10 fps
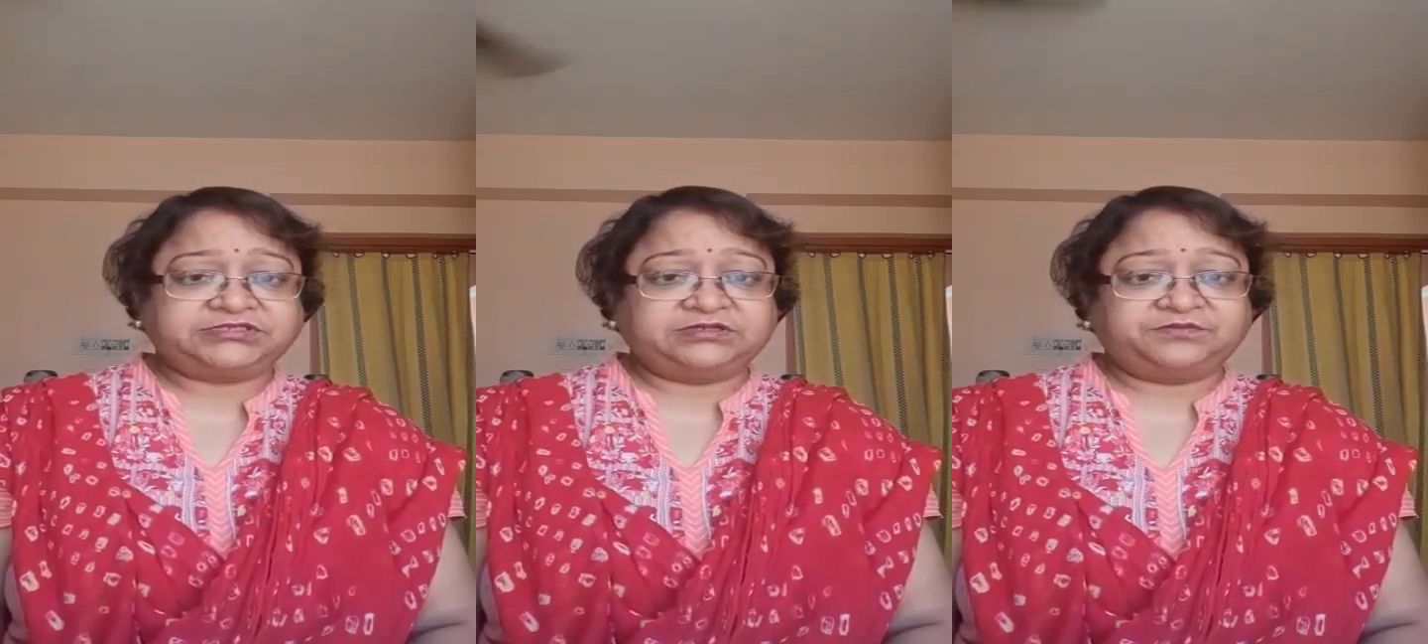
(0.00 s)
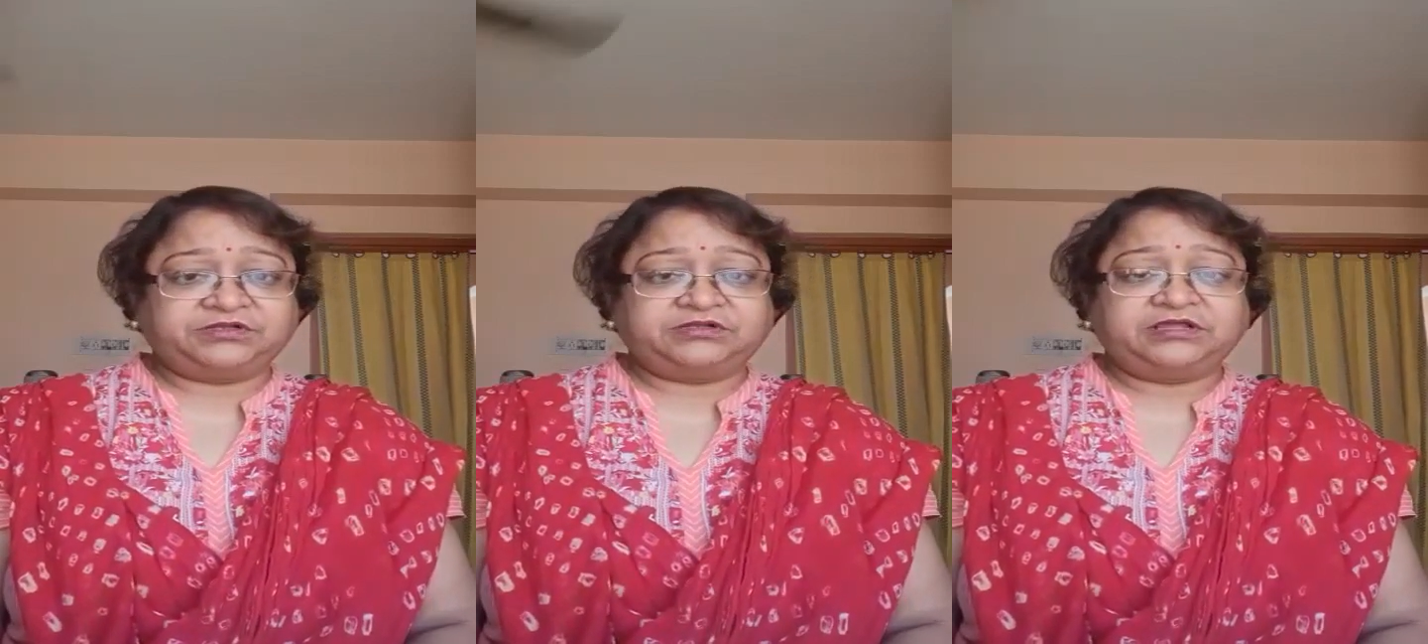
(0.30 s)

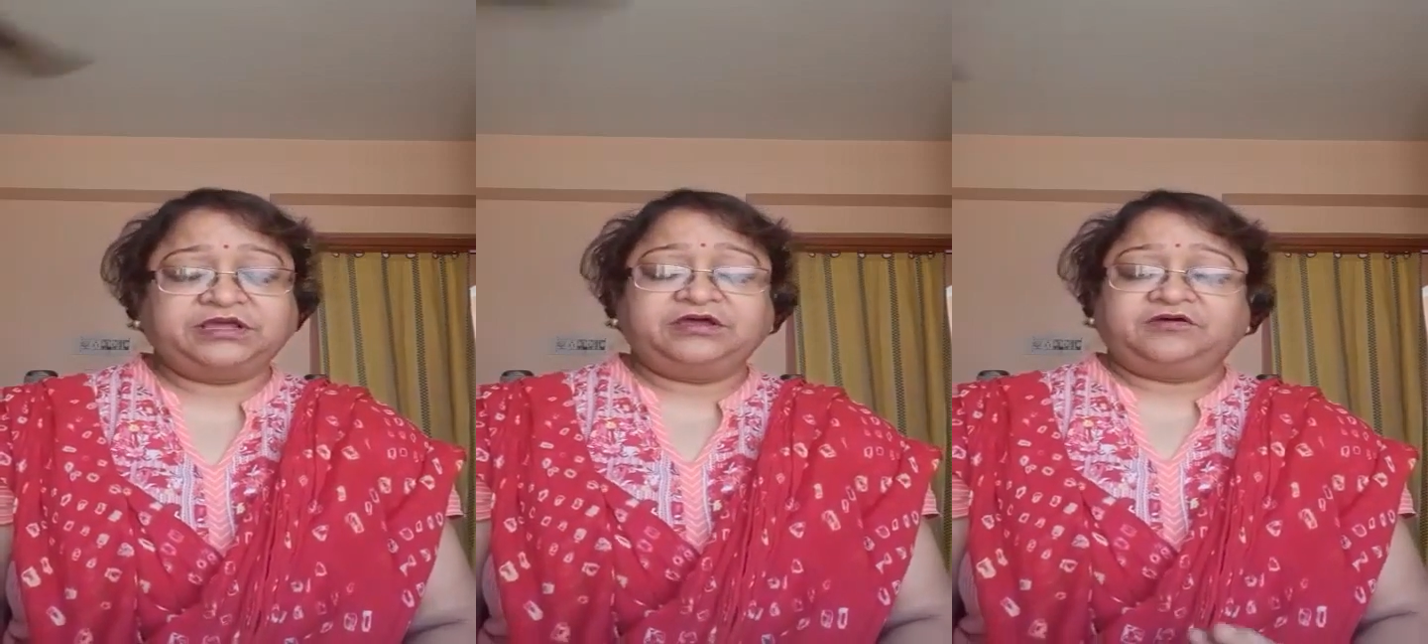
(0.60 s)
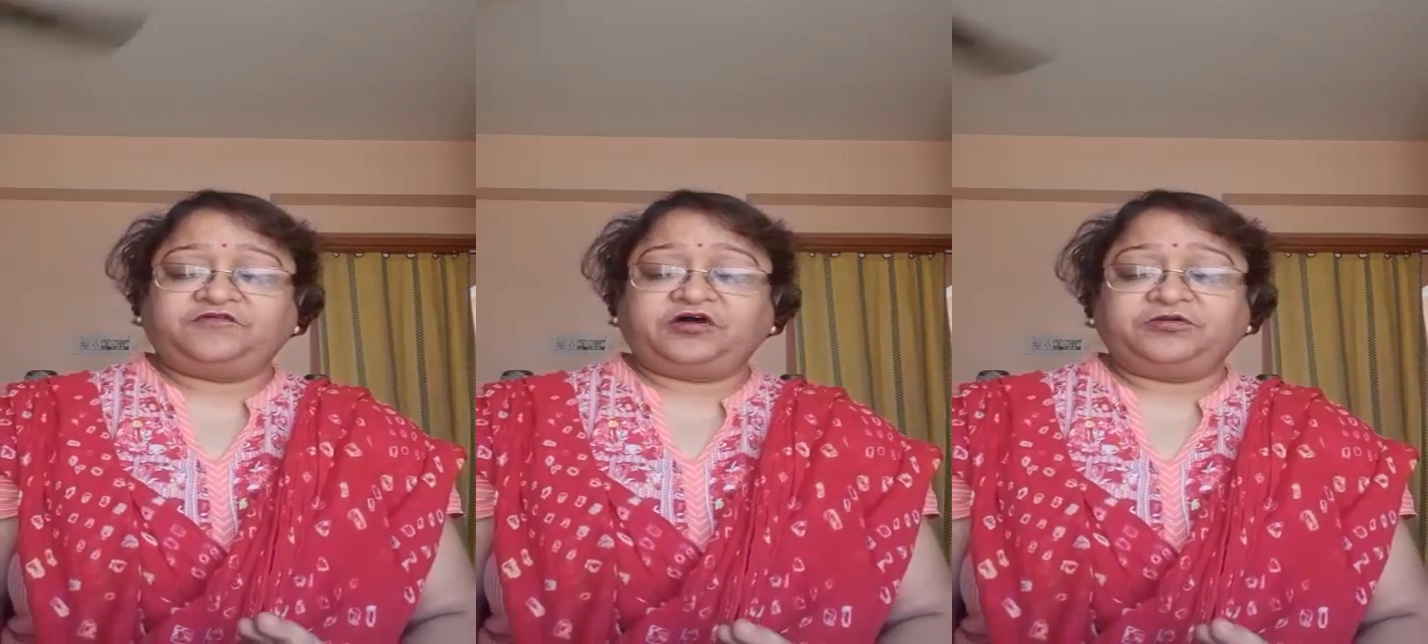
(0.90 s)

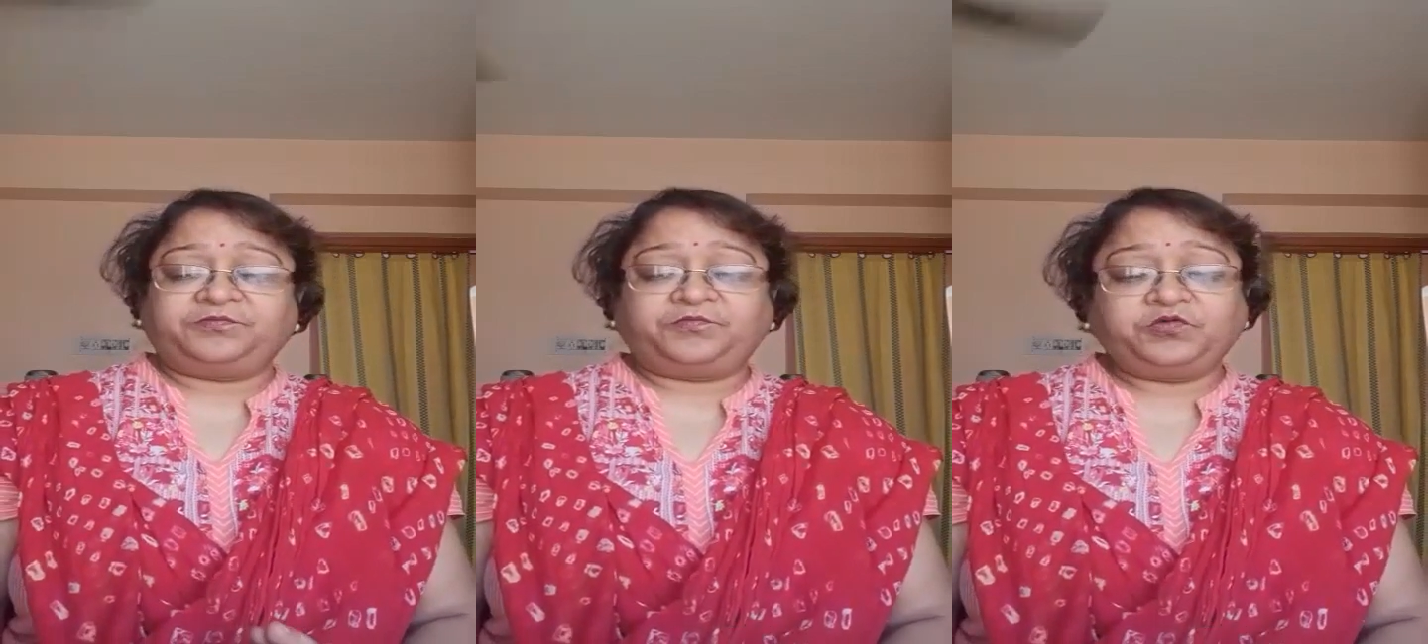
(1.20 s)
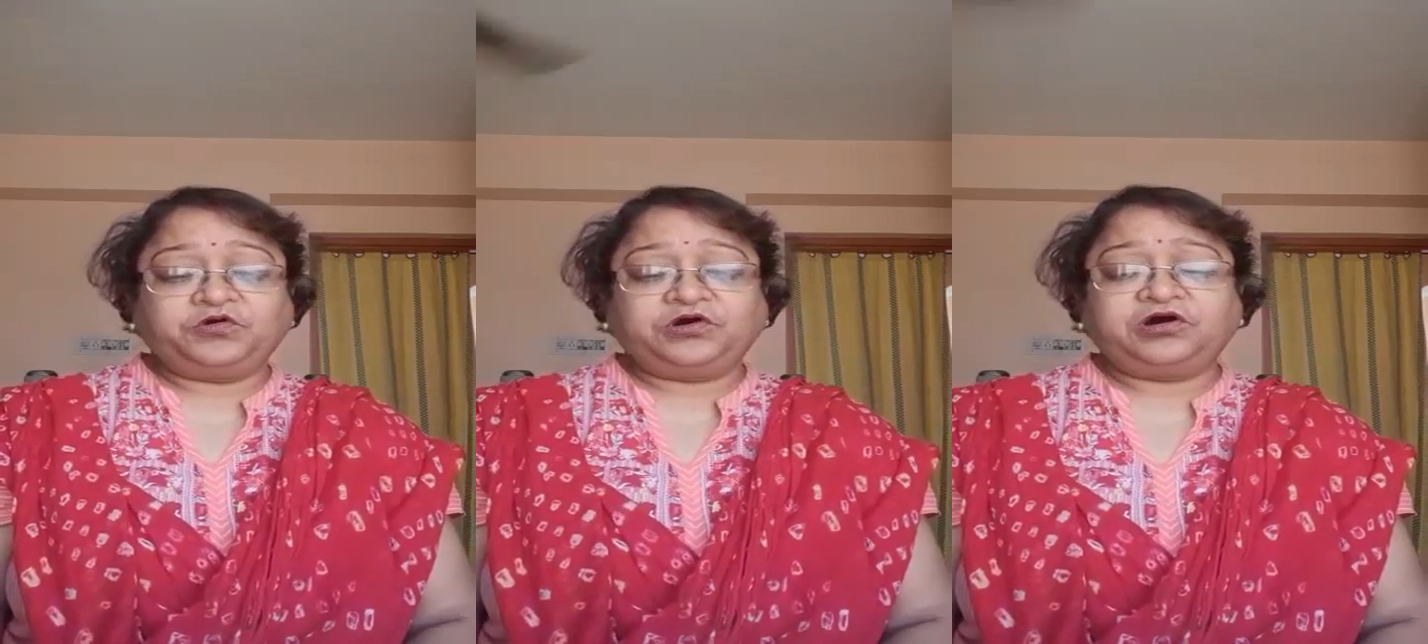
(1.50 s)
quality of
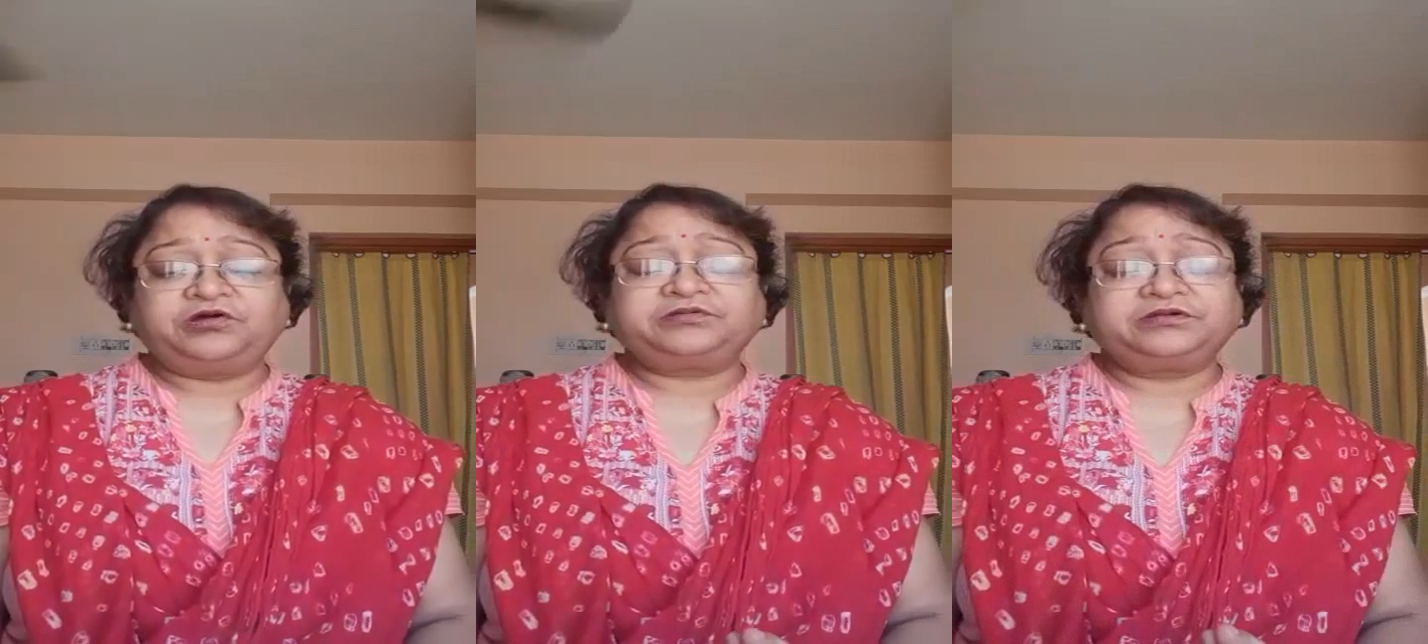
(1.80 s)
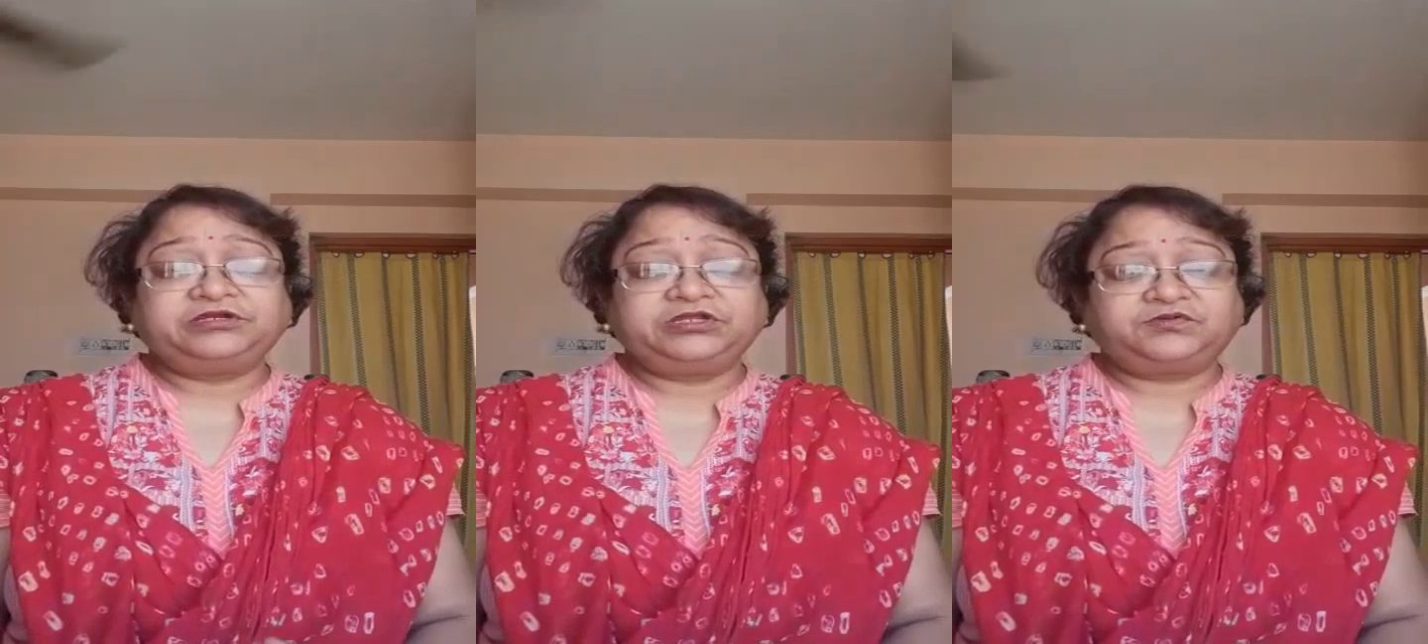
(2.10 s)

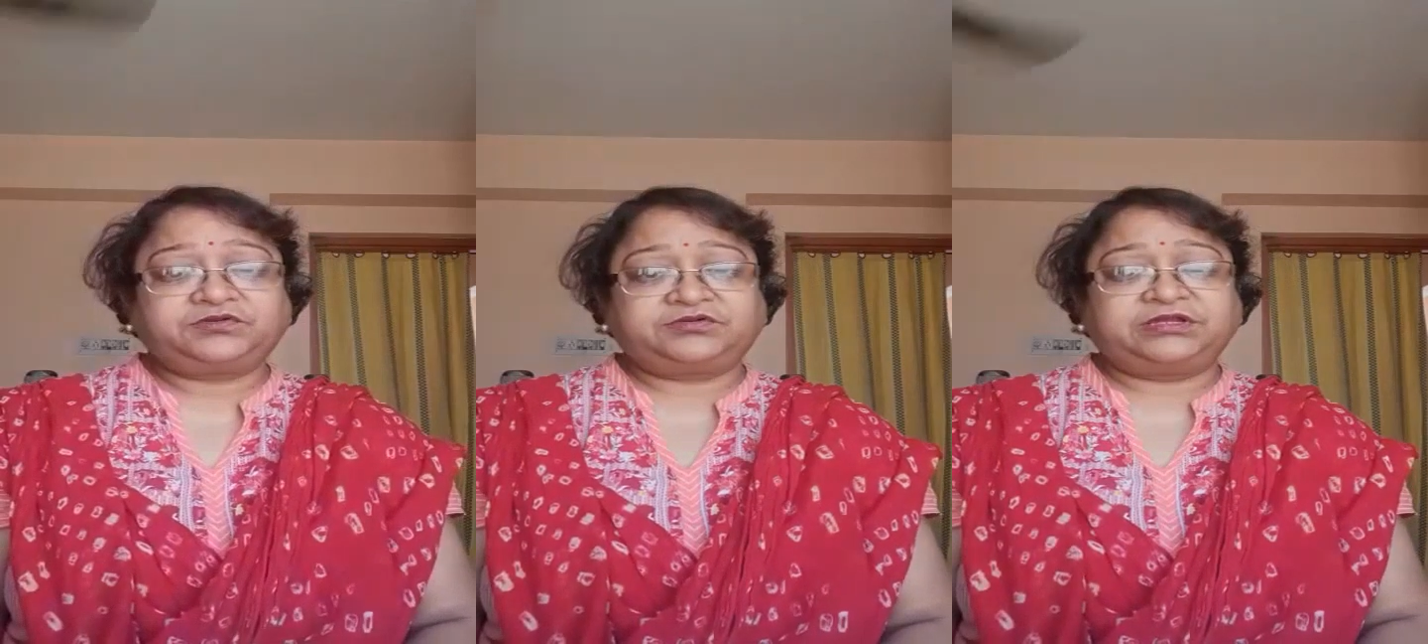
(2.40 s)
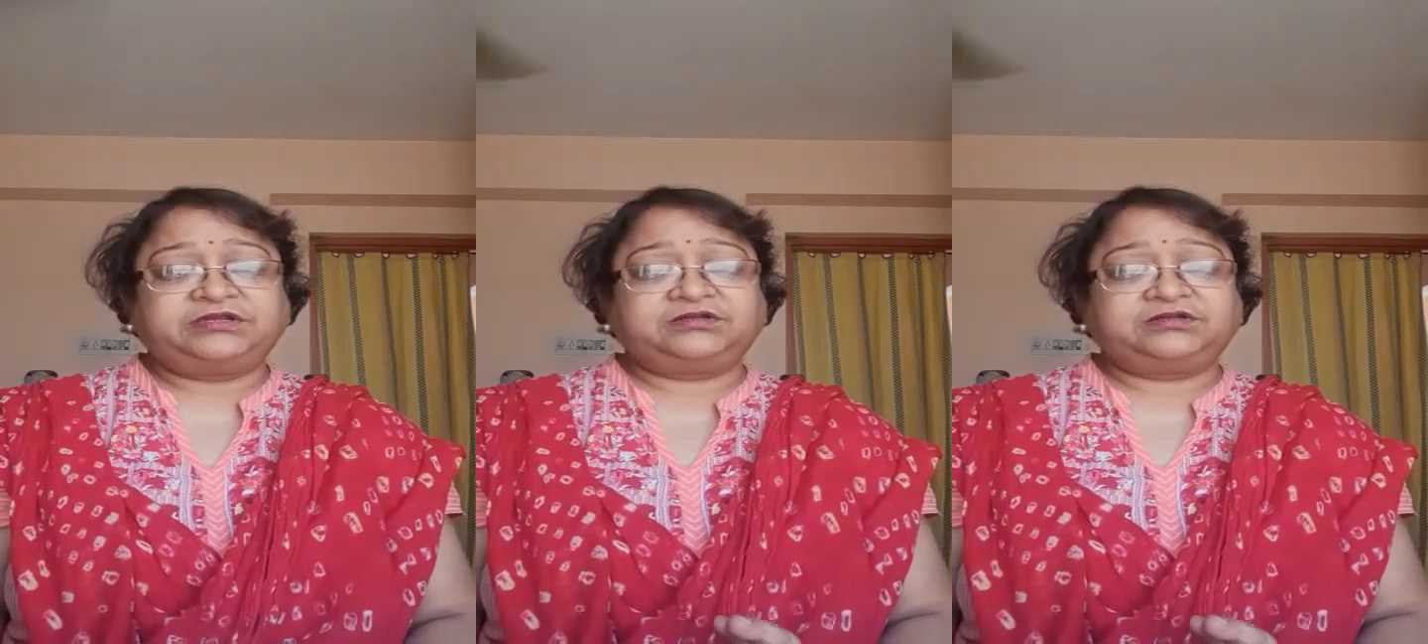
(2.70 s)
laterite soil.